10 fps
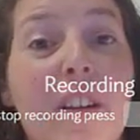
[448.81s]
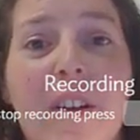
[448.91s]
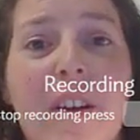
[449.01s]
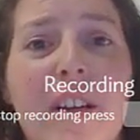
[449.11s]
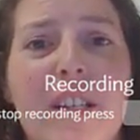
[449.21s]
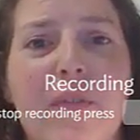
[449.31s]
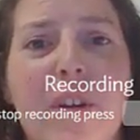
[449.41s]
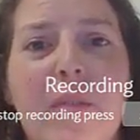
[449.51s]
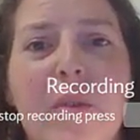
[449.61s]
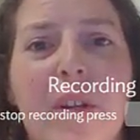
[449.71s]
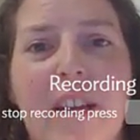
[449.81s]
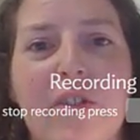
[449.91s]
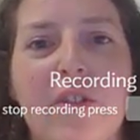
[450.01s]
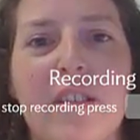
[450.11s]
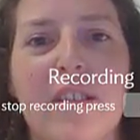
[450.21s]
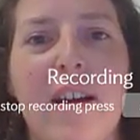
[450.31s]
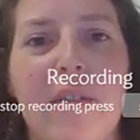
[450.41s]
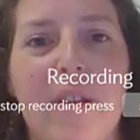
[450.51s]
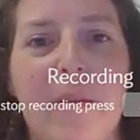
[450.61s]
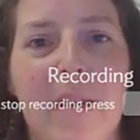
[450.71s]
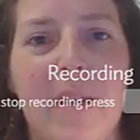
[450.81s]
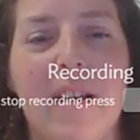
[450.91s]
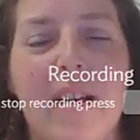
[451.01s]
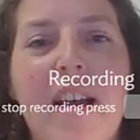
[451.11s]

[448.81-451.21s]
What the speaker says: very different communication style than me.